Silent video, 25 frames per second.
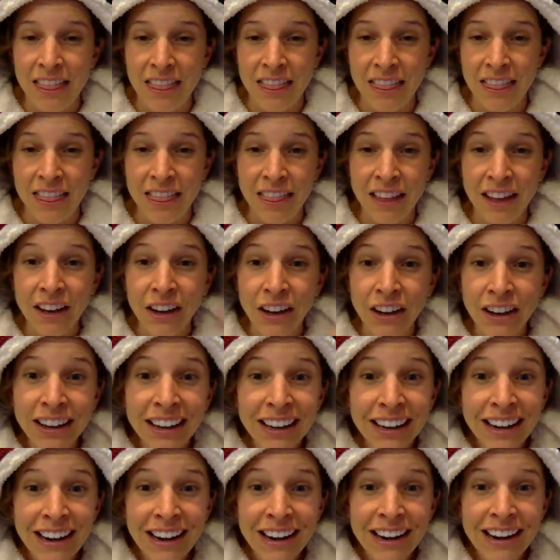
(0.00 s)
The good
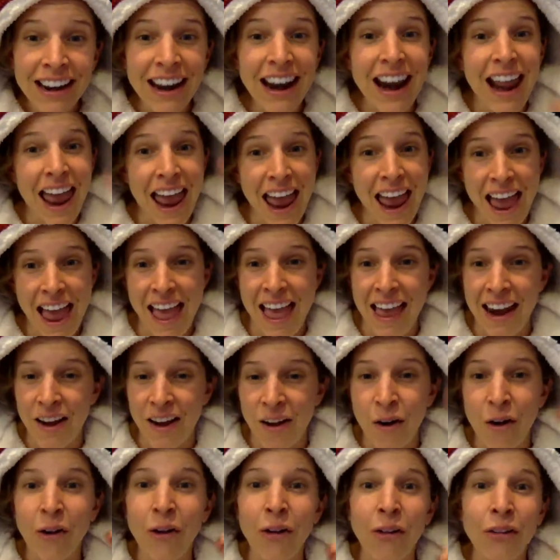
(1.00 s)
and
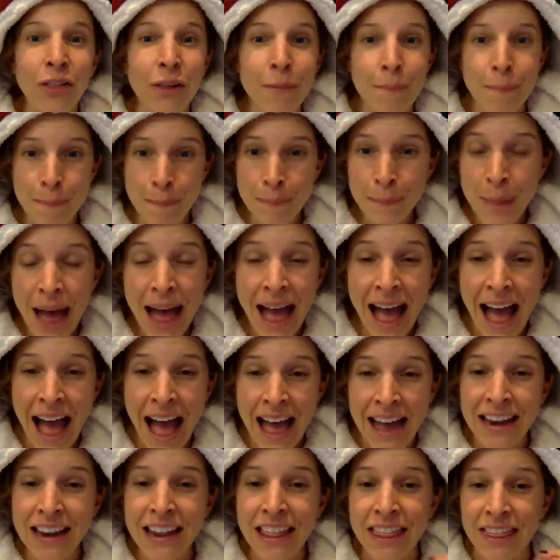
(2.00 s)
all the
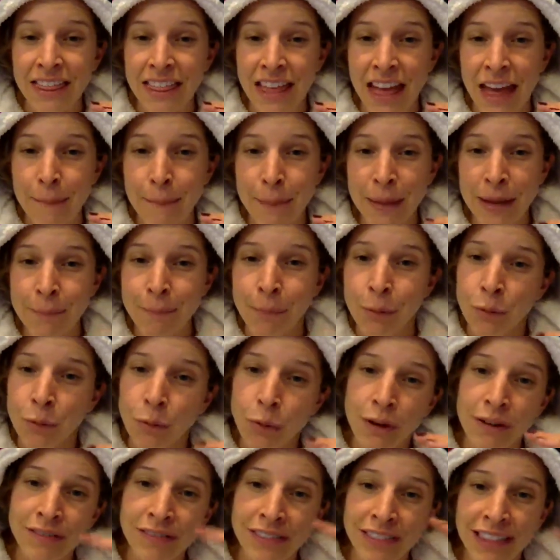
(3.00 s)
bad that people
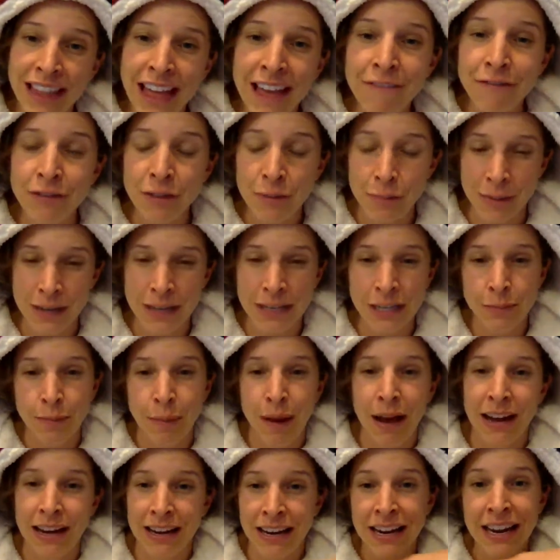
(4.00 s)
who have left
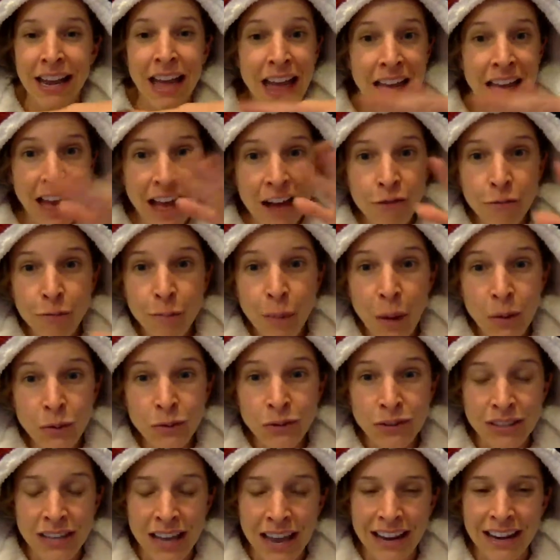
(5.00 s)
Beachbody have
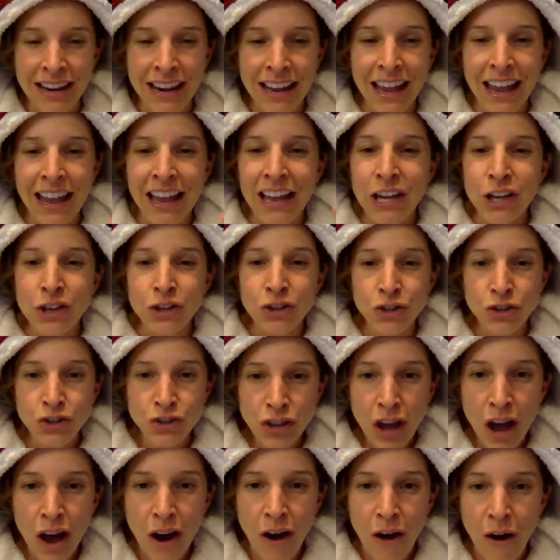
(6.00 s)
posted.
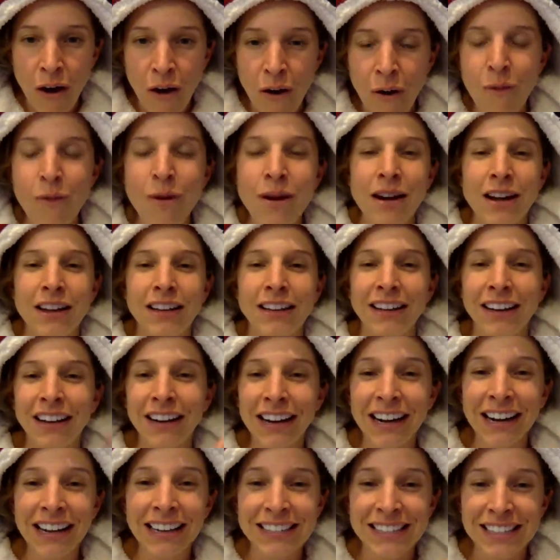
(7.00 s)
So you're
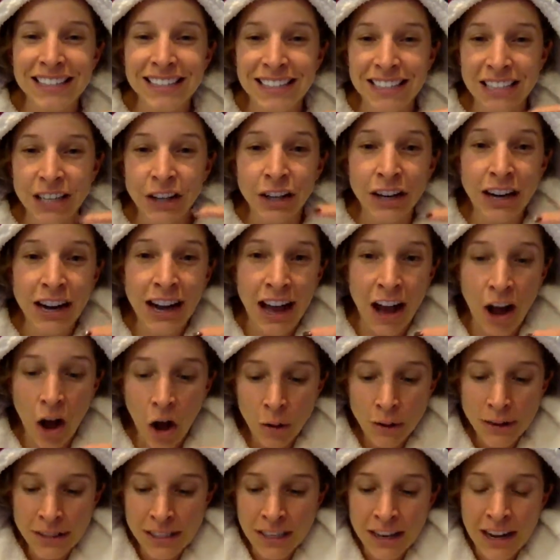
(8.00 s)
gonna all
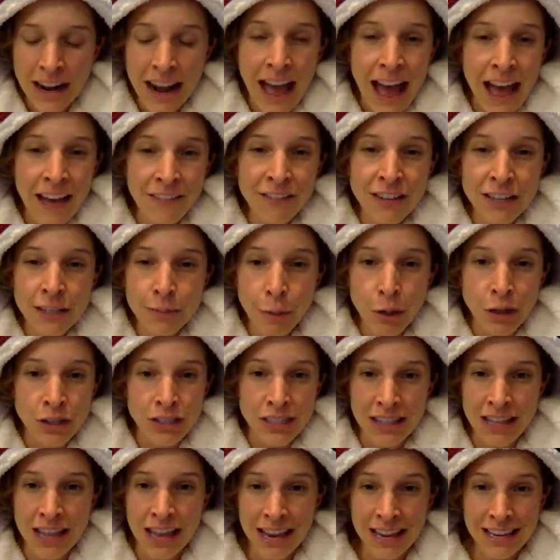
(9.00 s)
of a sudden have this
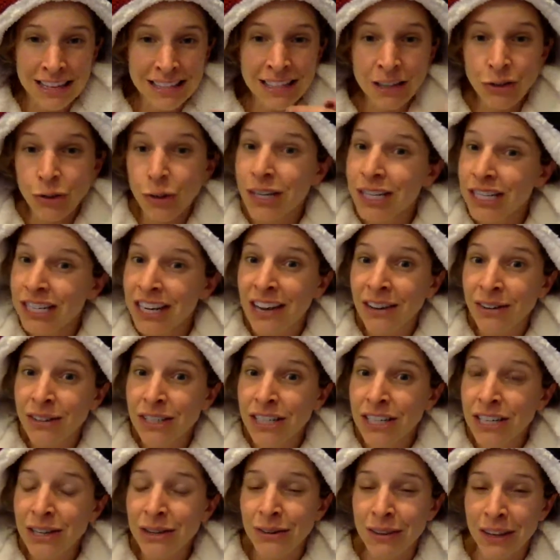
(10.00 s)
person that isn't reaching out to
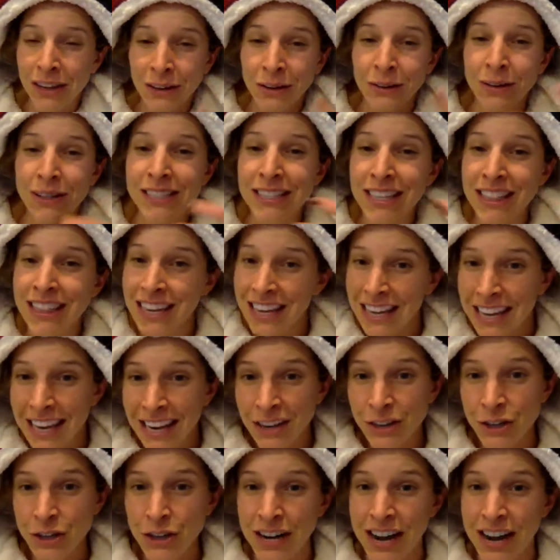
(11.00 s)
you. They're going to the
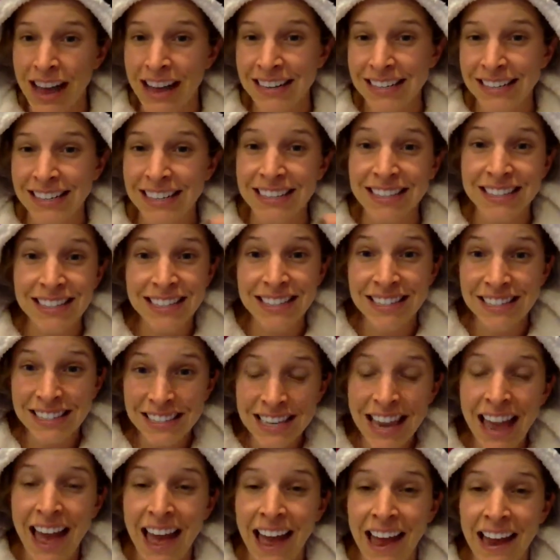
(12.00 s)
internet
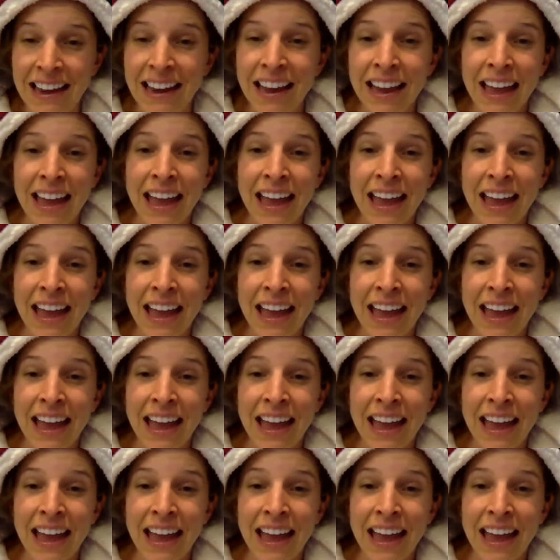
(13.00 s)
instead,